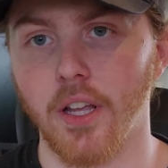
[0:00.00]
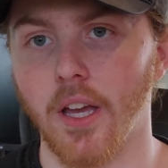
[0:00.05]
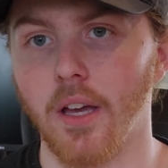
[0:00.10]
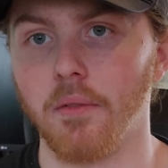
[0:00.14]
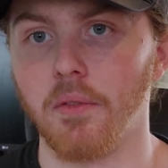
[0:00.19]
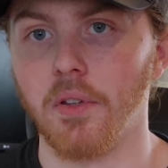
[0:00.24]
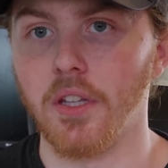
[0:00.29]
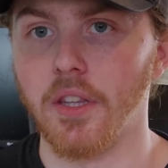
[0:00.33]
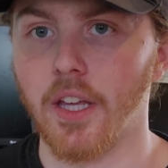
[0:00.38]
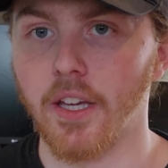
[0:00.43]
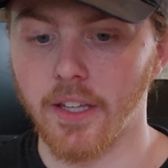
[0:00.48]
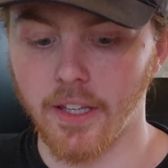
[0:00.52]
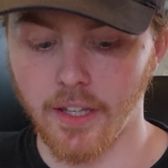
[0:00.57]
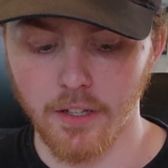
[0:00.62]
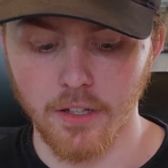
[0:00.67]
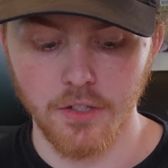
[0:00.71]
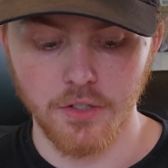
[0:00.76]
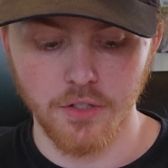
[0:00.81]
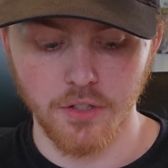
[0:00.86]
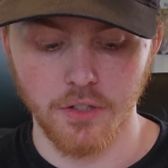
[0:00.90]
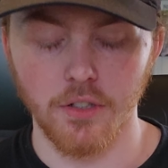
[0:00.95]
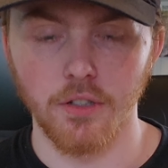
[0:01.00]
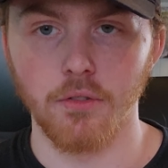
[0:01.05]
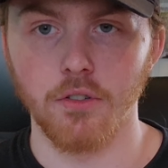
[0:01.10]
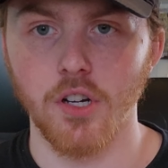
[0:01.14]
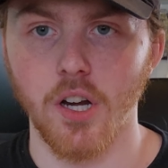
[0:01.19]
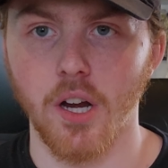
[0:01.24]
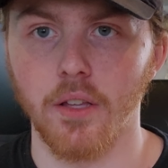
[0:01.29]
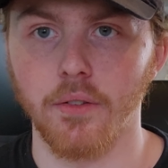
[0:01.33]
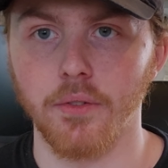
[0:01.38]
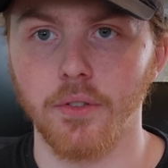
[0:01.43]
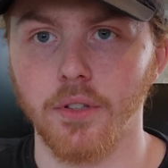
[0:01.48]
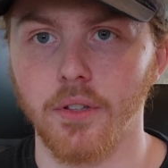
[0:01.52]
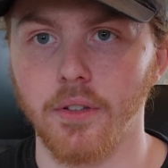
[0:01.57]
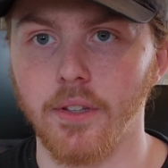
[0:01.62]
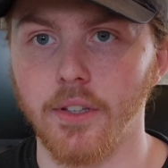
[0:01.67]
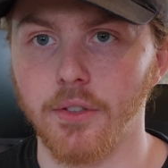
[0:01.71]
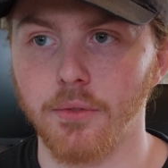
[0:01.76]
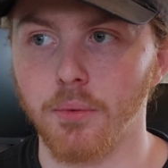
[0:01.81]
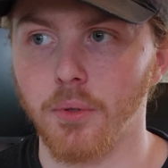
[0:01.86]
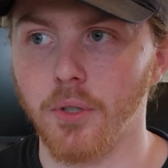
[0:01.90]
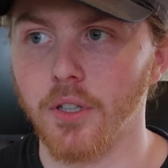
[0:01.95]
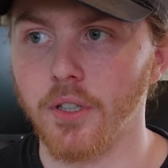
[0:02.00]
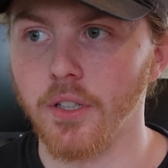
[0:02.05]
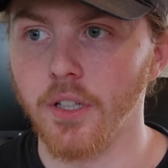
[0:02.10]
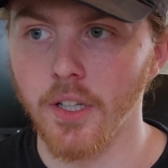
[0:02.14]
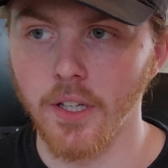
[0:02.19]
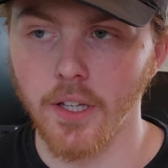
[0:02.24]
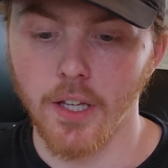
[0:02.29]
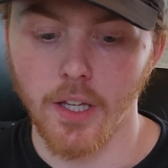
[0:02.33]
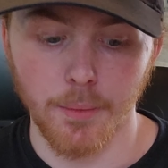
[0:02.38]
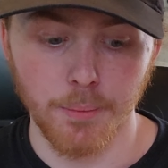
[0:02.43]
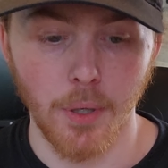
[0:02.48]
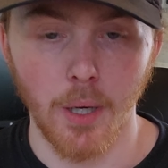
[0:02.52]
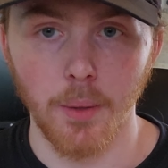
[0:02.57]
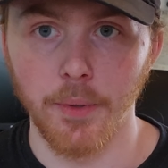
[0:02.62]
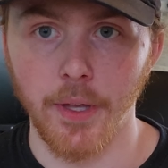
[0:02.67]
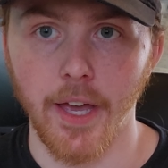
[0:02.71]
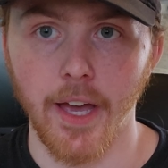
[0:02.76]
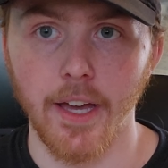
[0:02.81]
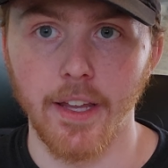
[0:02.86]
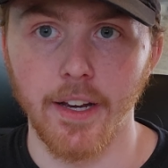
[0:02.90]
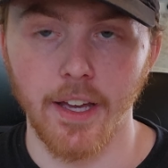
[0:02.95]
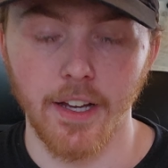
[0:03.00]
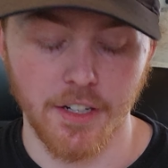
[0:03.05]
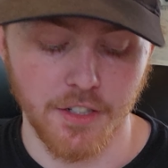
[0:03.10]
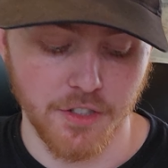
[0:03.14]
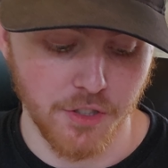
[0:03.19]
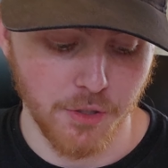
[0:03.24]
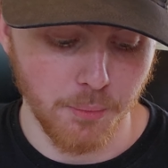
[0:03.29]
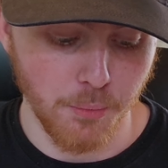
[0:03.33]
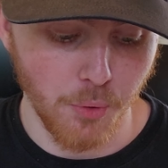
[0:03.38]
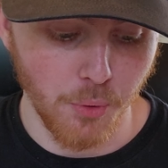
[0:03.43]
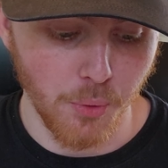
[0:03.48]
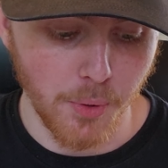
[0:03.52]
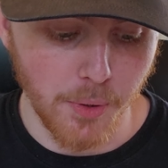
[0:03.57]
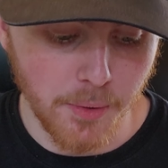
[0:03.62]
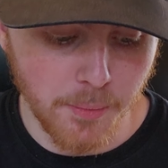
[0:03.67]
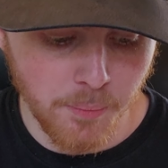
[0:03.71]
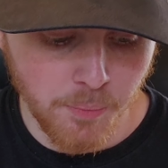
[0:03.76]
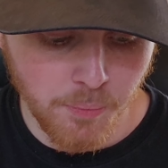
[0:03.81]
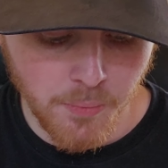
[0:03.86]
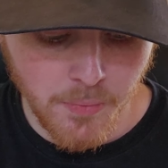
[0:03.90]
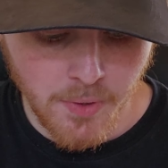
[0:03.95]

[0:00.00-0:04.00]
have in that canister and transfer it to this one, and probably add actually more